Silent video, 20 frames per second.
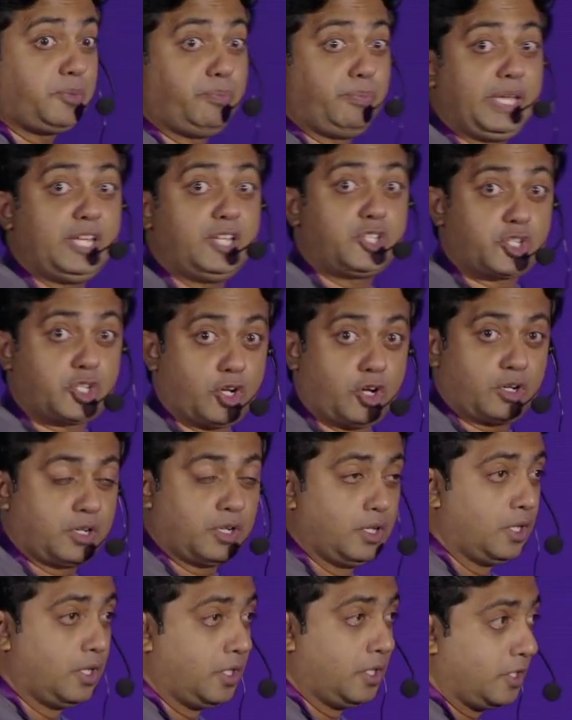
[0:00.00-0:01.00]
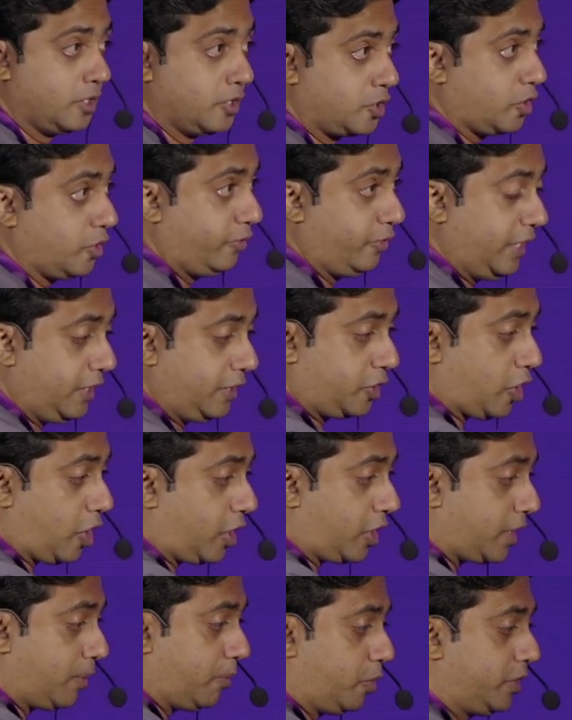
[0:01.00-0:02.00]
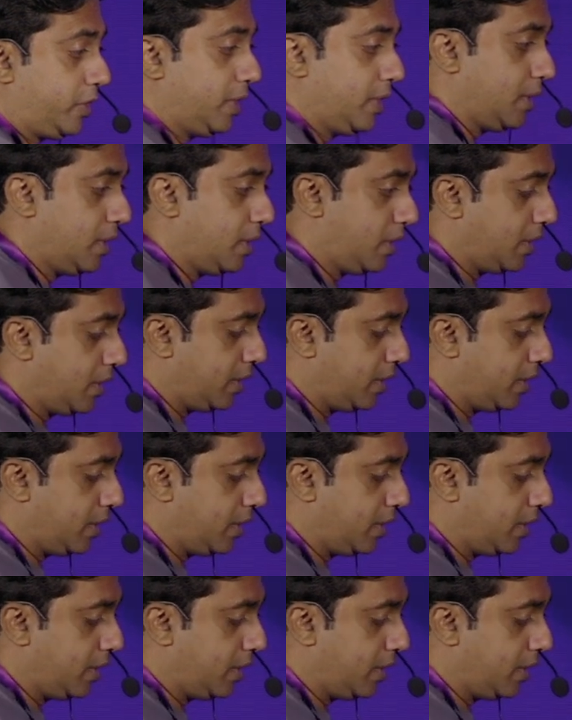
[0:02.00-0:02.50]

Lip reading: Beanstalk. So we talked about the